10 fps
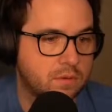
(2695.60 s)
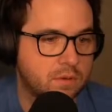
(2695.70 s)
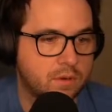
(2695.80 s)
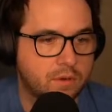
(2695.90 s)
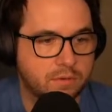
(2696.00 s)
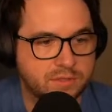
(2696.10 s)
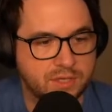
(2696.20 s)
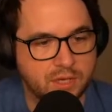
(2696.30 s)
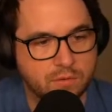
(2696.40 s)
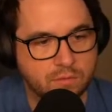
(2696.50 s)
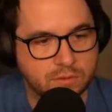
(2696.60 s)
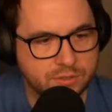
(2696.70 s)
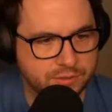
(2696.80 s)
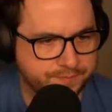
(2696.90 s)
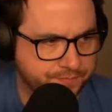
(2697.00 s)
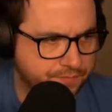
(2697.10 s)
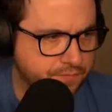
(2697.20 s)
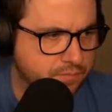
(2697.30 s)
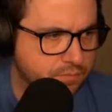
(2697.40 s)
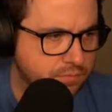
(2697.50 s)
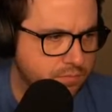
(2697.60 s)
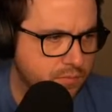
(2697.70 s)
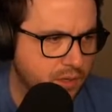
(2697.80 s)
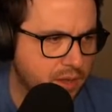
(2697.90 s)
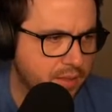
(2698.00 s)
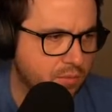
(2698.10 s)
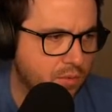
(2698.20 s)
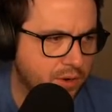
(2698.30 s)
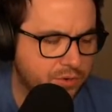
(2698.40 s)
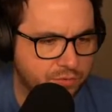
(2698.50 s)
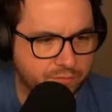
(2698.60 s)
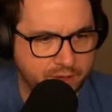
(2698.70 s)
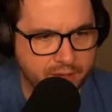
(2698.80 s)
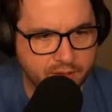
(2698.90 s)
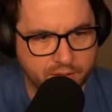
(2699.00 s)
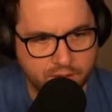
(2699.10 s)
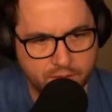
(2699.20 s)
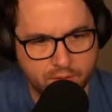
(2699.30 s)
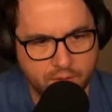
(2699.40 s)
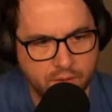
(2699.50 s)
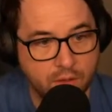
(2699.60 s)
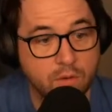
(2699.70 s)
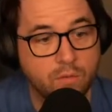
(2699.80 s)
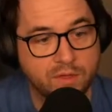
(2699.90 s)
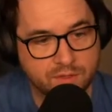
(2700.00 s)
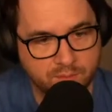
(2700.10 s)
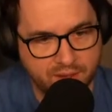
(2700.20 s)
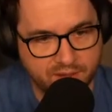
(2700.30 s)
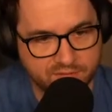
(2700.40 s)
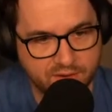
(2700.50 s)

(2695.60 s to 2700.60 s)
nodes equals, and then we'll want to do vec with capacity.